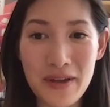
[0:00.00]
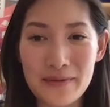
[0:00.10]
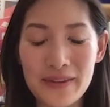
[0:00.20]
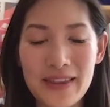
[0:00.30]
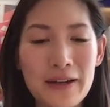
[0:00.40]

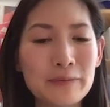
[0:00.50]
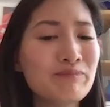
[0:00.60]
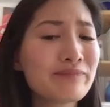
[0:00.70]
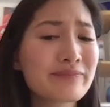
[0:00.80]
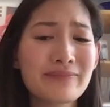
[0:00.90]
best with
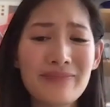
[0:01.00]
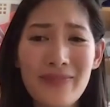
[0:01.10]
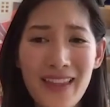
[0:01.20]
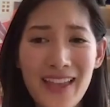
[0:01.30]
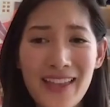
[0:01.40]
them.
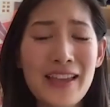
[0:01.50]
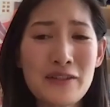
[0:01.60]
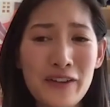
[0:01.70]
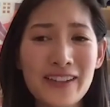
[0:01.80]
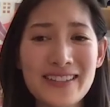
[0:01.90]
And then
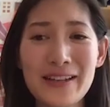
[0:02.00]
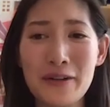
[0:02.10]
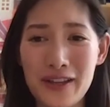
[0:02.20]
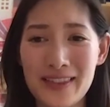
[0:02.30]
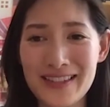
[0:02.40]
you finally say,
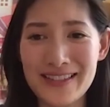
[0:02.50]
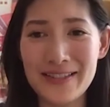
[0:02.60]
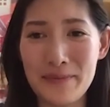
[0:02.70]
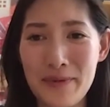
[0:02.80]
okay, this is